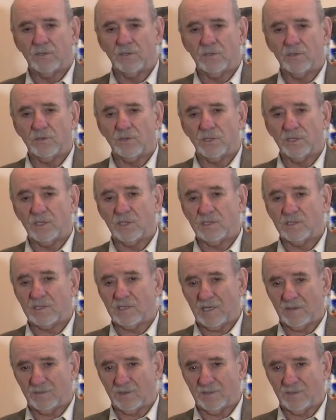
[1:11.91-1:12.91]
to the
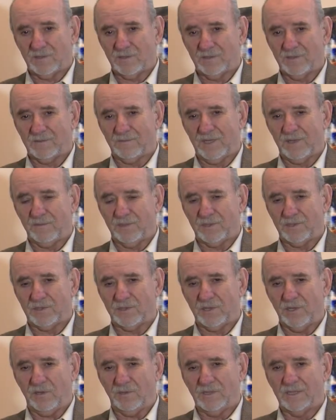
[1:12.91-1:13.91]
Summer Members
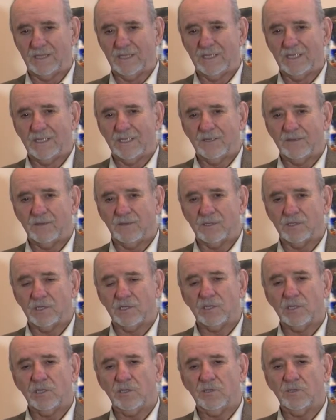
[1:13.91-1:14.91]
Show, which
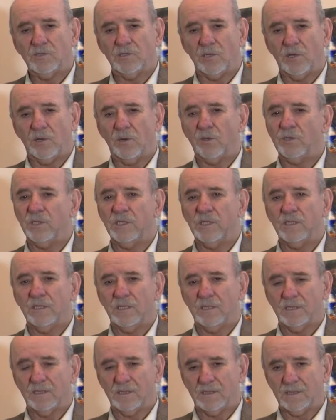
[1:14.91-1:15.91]
includes
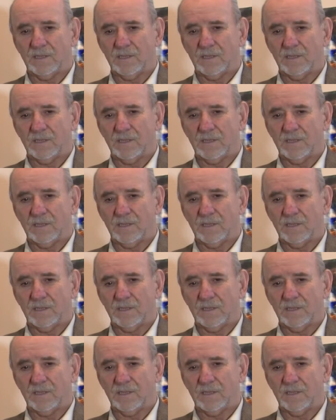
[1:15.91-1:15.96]
only